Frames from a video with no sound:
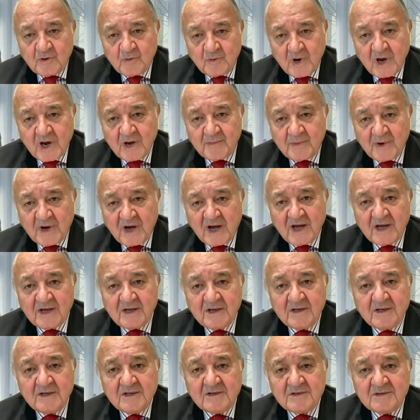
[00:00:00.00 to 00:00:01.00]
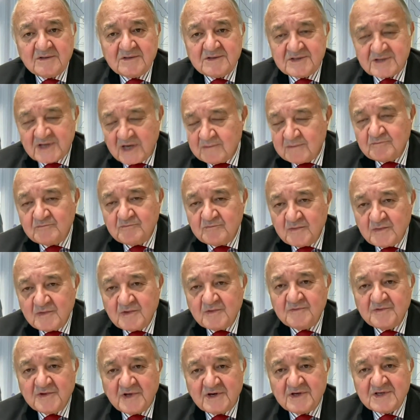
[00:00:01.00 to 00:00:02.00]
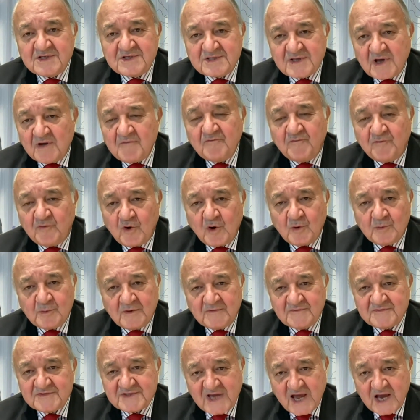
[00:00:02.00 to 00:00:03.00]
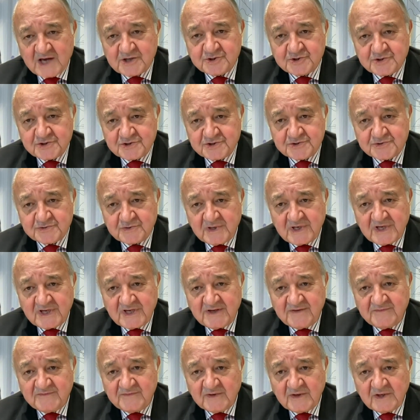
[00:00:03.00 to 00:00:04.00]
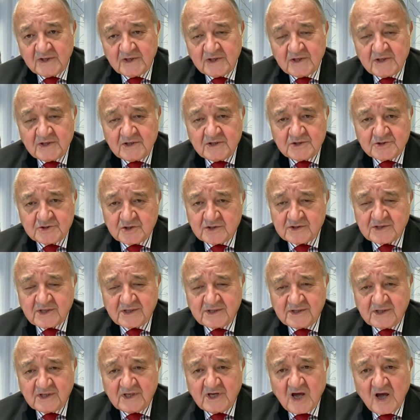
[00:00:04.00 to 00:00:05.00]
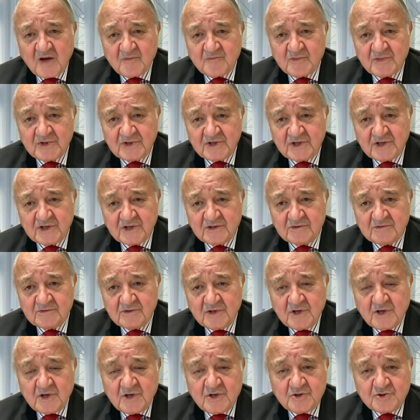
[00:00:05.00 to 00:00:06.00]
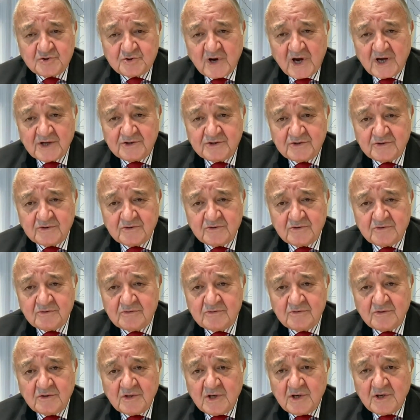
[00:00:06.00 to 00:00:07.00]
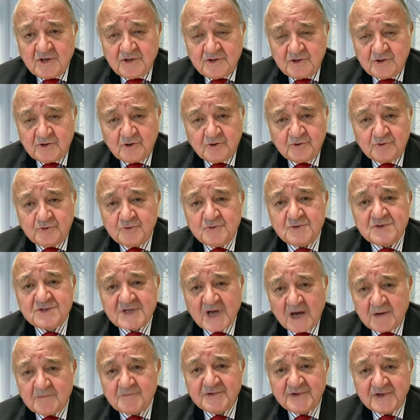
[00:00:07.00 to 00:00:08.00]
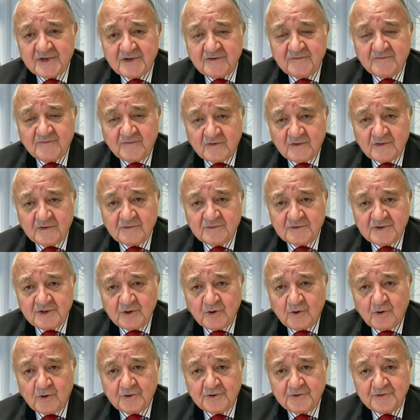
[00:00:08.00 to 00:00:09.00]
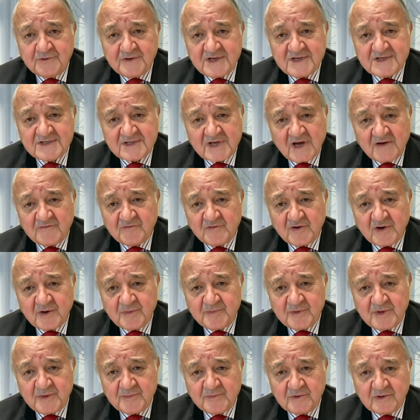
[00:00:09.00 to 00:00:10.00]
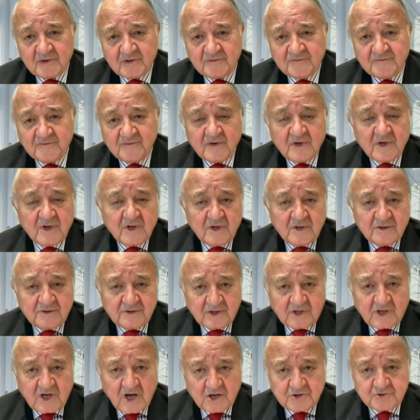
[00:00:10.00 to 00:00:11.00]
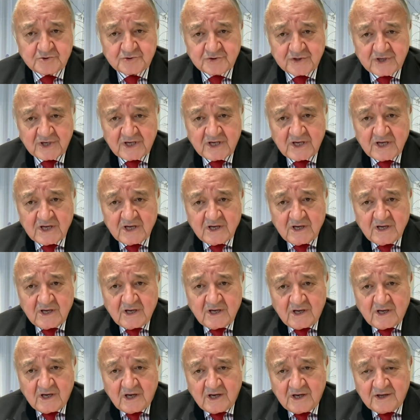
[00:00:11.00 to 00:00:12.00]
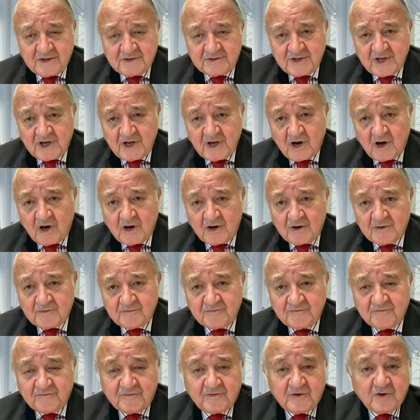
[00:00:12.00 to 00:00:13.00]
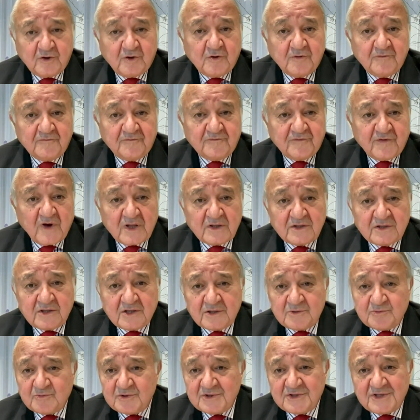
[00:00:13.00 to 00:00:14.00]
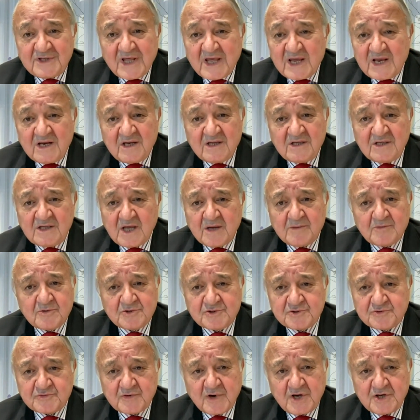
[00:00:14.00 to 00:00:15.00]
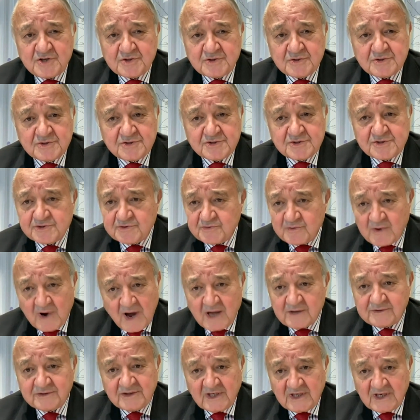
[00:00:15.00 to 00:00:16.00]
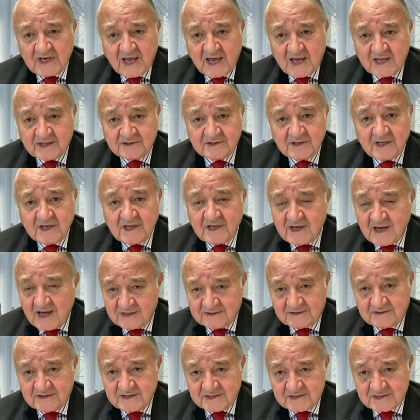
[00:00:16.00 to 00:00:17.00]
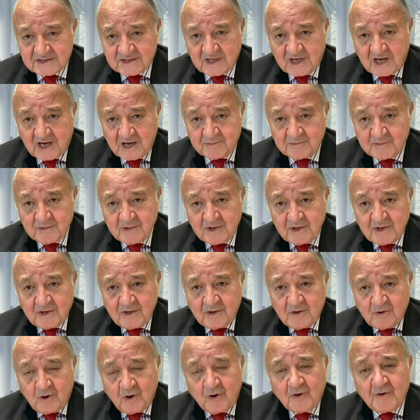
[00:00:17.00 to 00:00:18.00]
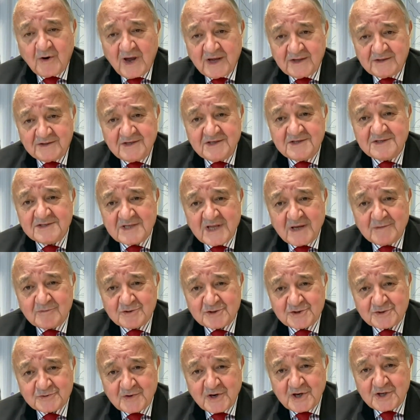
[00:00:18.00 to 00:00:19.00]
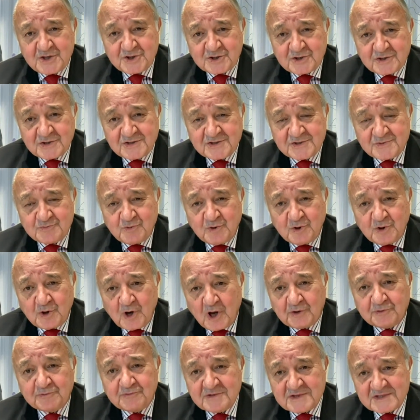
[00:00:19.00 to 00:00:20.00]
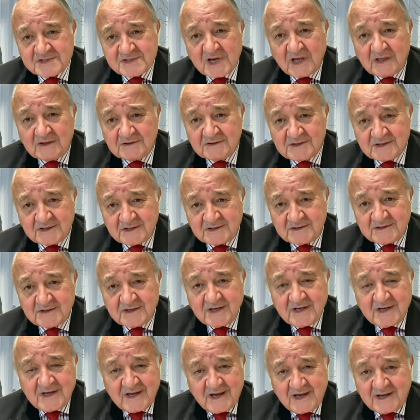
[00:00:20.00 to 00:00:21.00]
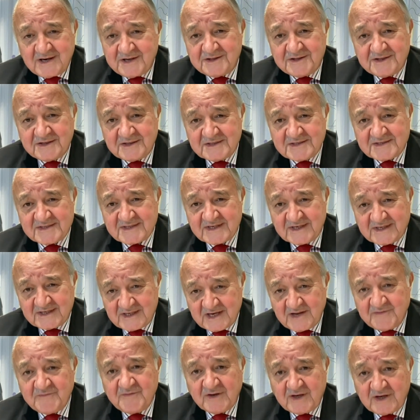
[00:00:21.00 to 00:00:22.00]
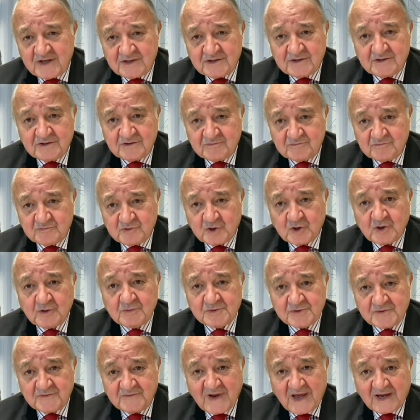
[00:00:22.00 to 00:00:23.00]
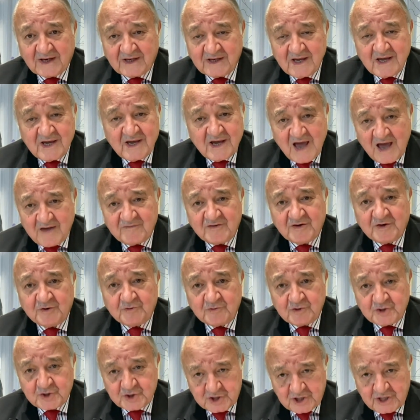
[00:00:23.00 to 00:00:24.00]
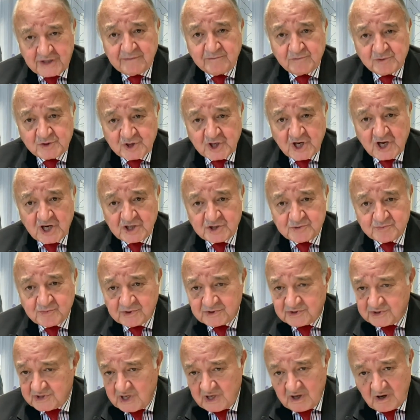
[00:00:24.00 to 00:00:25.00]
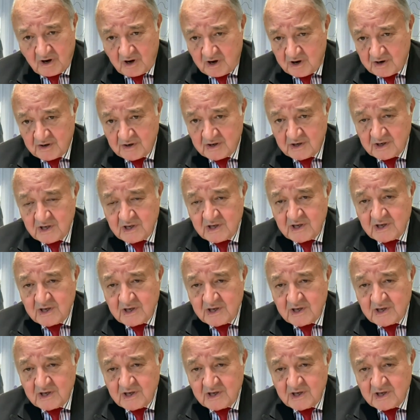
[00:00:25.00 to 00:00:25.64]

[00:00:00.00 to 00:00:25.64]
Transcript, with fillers: whereby there is some form of sanctions relief, so that the government can try to, you know, do something for the ordinary suffering people of the country. They are confronted with daily demonstrations throughout the land at this time. All right, these demonstrations will not result in anything significant in terms of like having regime change, but they are